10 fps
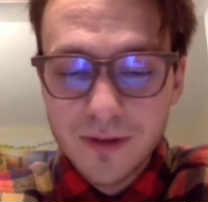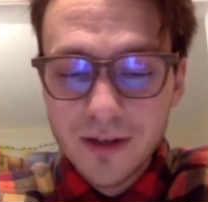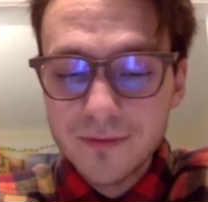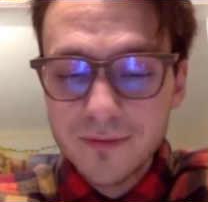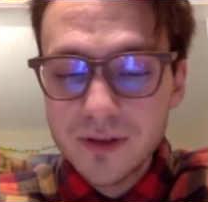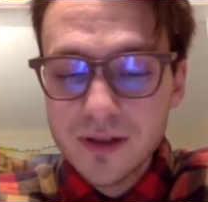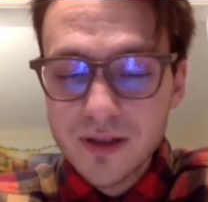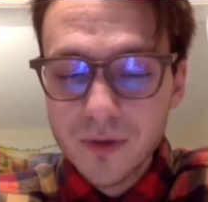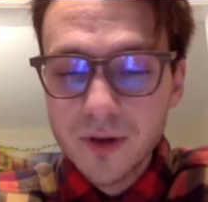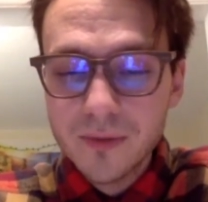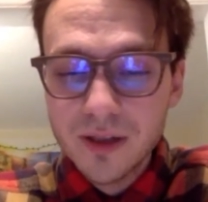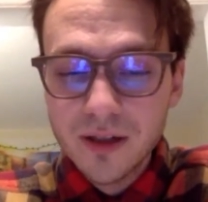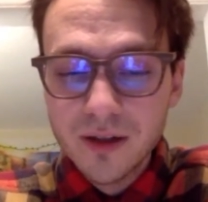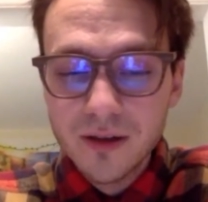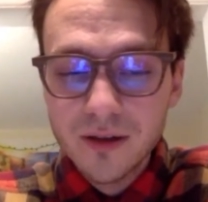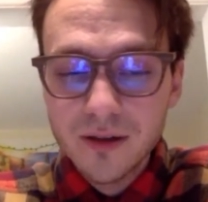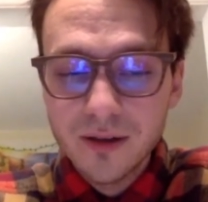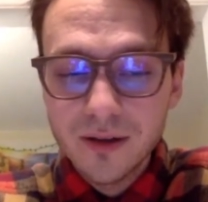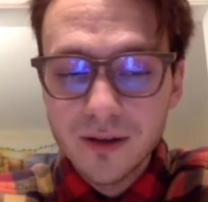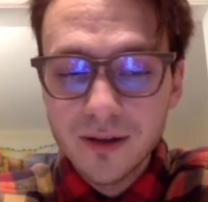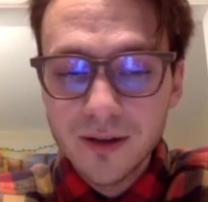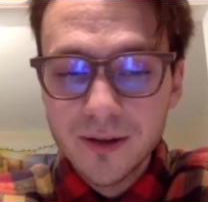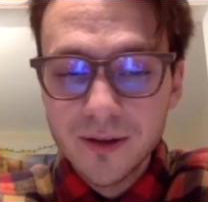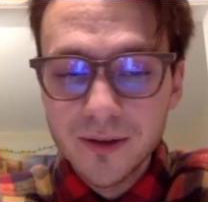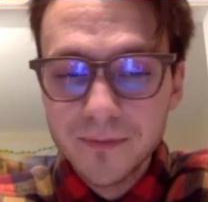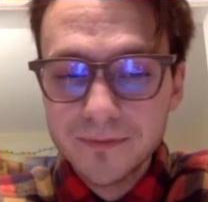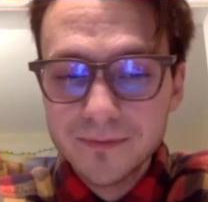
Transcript: you know, heavily suburban area.